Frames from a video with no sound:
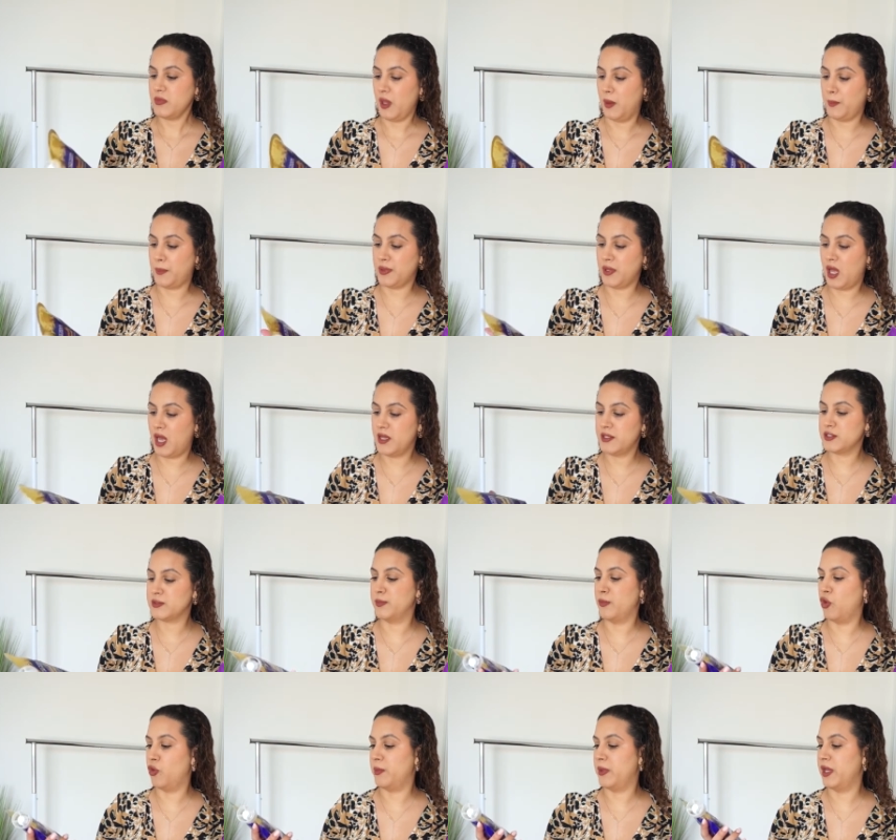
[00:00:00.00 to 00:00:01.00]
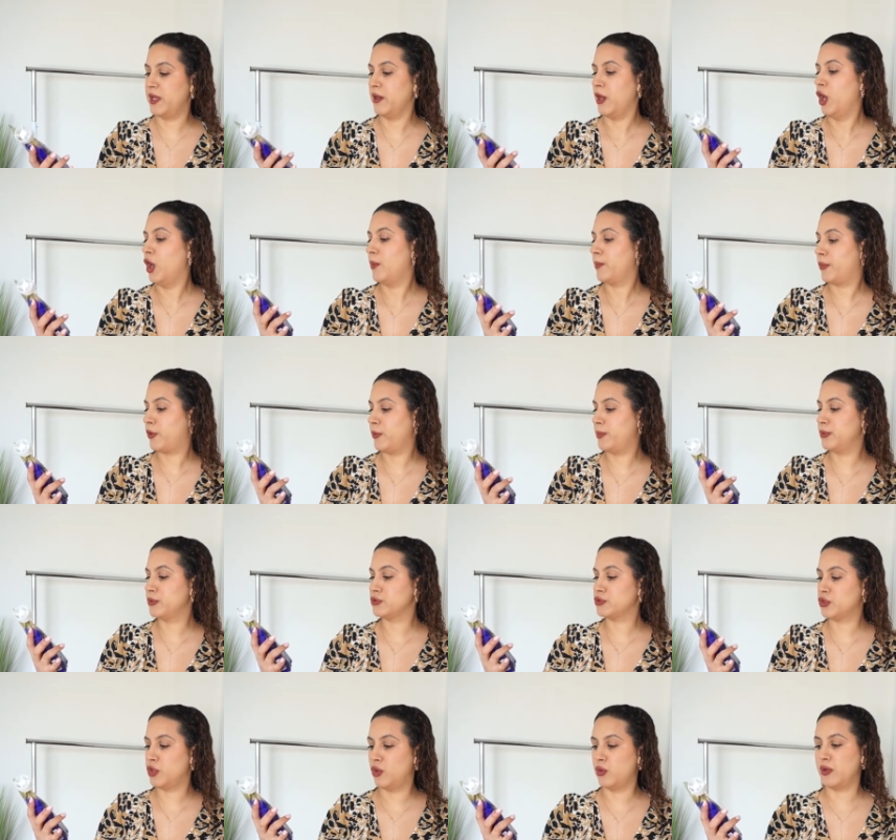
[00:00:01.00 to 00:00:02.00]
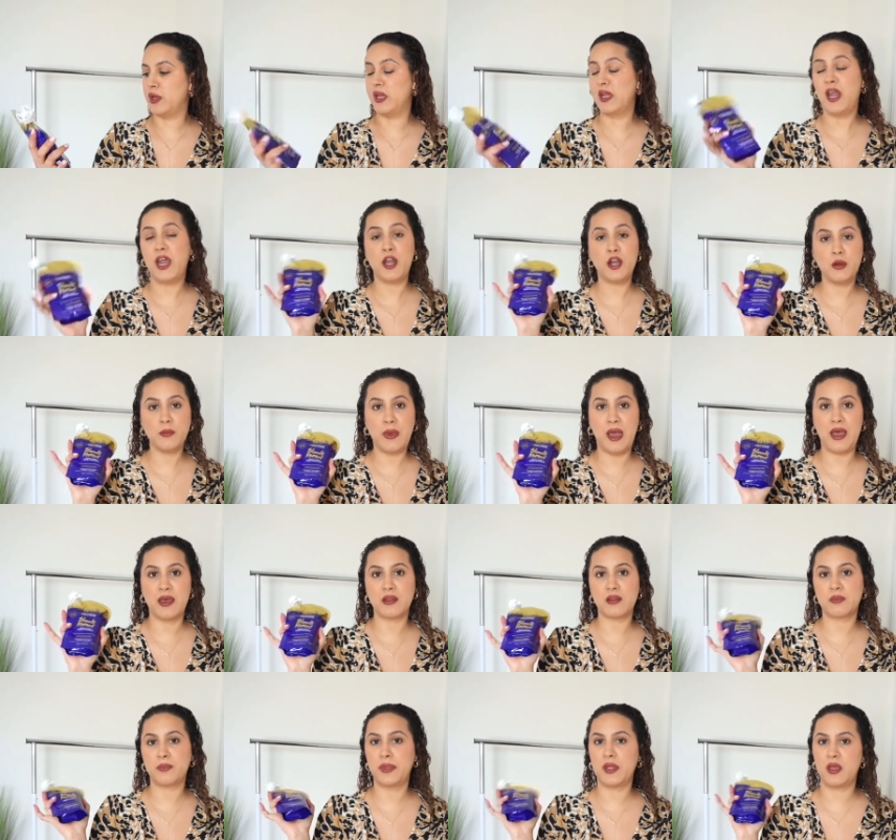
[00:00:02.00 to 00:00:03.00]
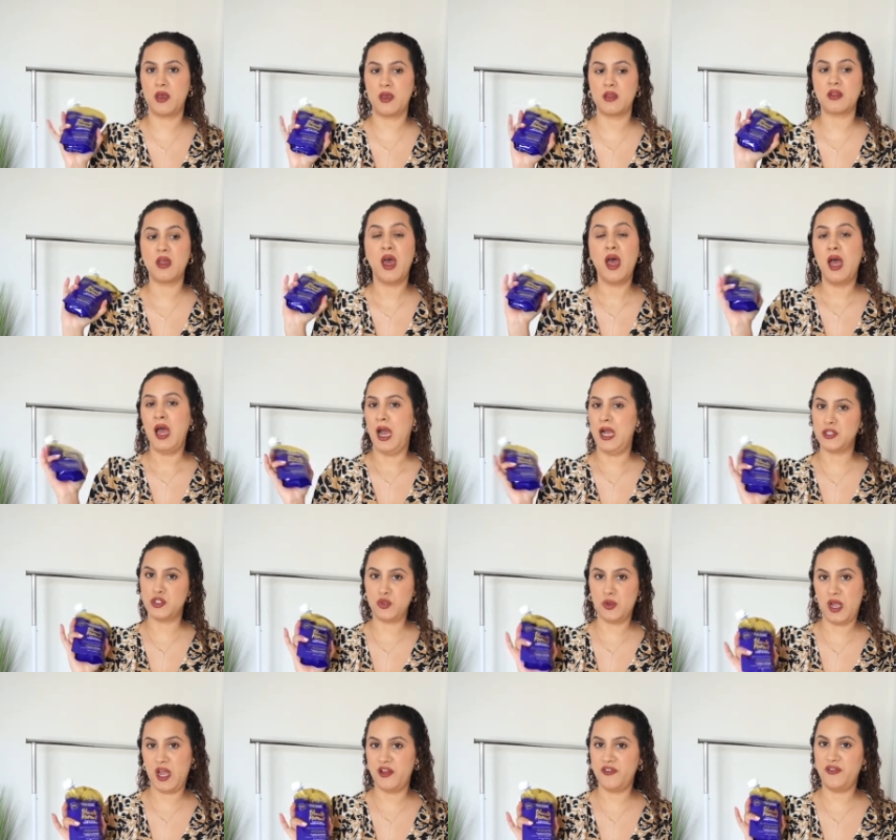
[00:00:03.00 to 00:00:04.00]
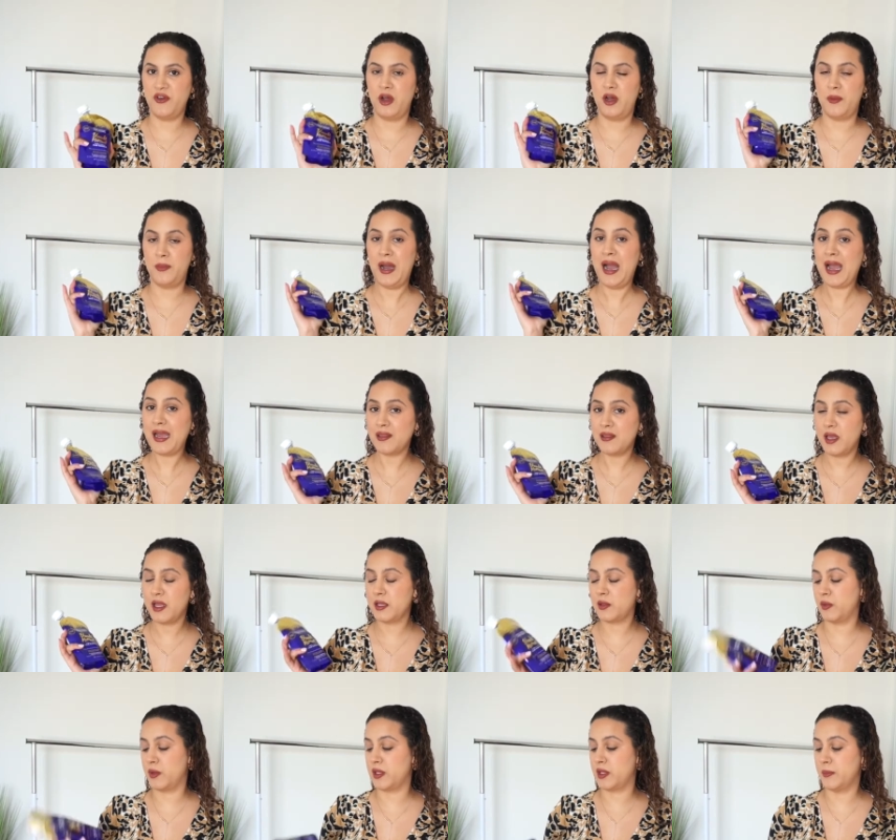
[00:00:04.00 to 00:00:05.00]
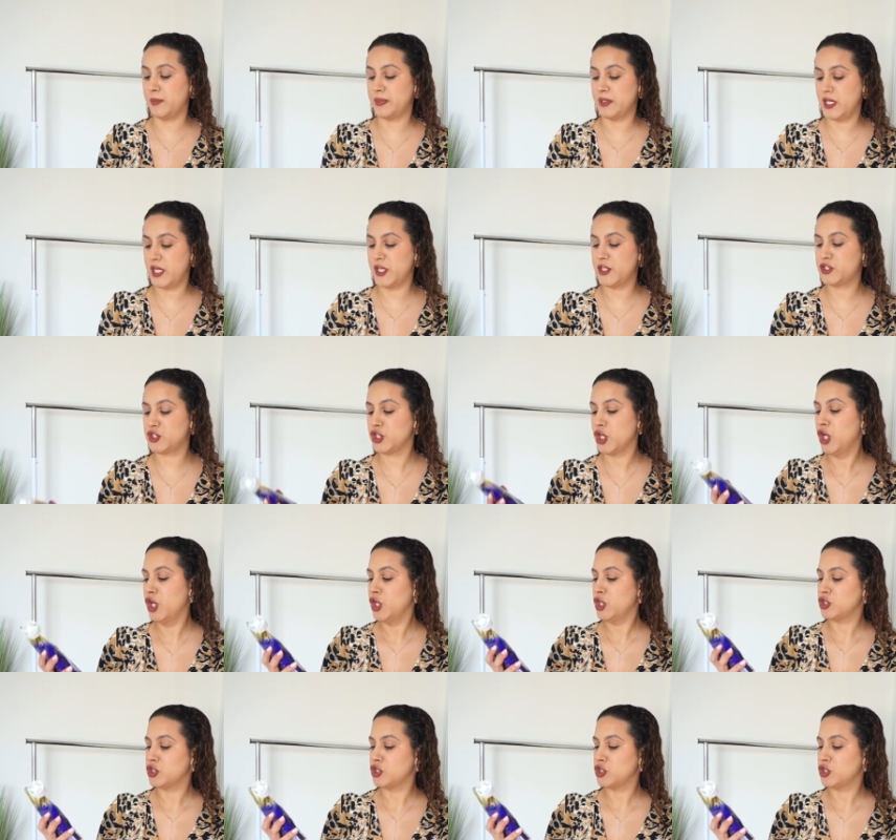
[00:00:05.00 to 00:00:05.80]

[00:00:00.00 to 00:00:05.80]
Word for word: Blonde Moment purple toning hair mask because I do have um, highlights with some bleach.